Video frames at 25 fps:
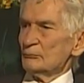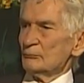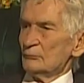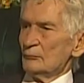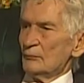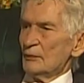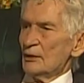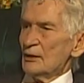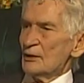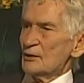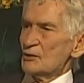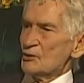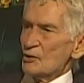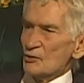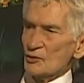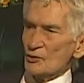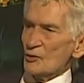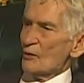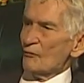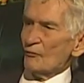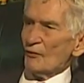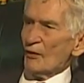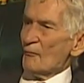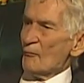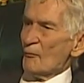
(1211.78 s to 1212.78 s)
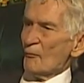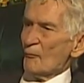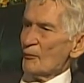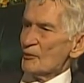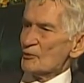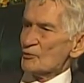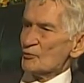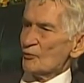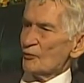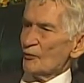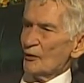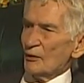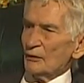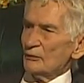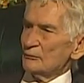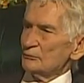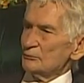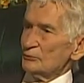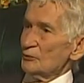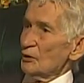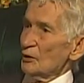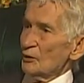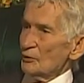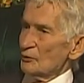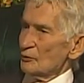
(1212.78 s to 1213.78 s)
me. He said, you ever have a best friend?
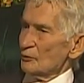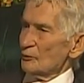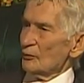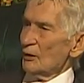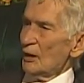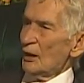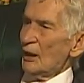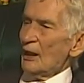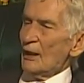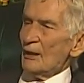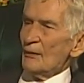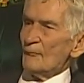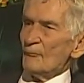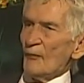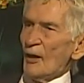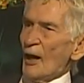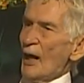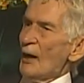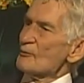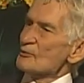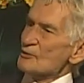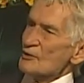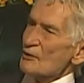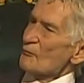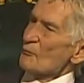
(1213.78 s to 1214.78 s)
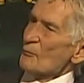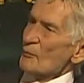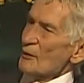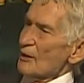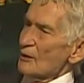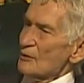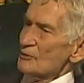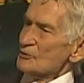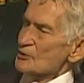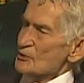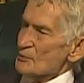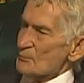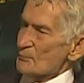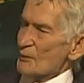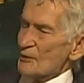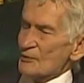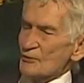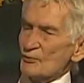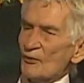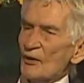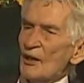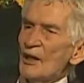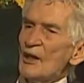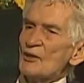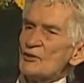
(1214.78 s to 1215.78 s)
No. I was everybody else's best
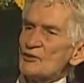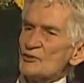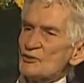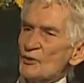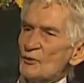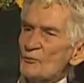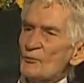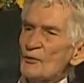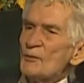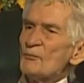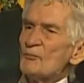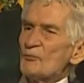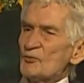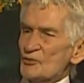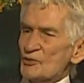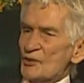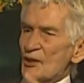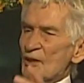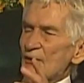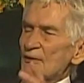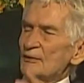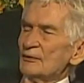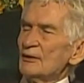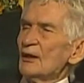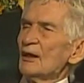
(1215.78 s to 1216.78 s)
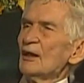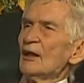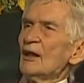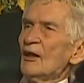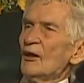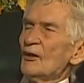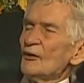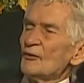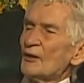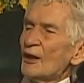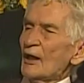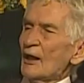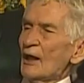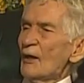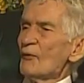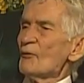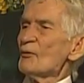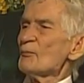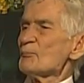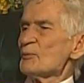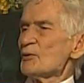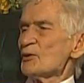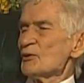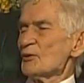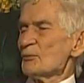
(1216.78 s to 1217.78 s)
friend. So we said, okay, I
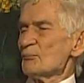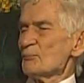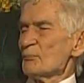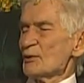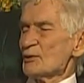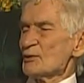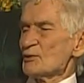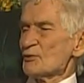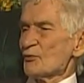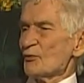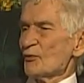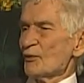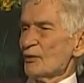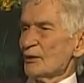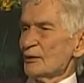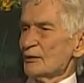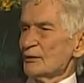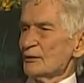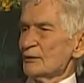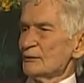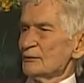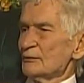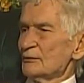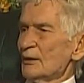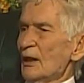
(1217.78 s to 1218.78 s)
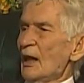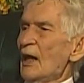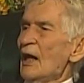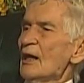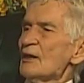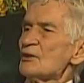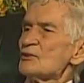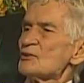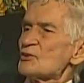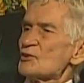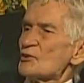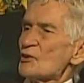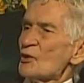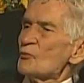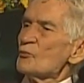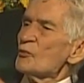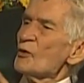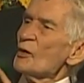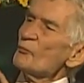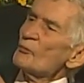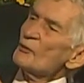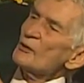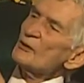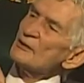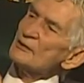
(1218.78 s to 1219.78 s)
want to be your best friend. So
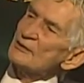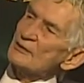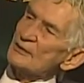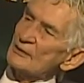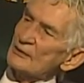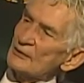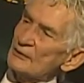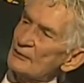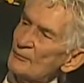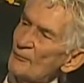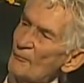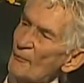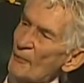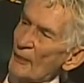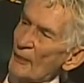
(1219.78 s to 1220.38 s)
what we did,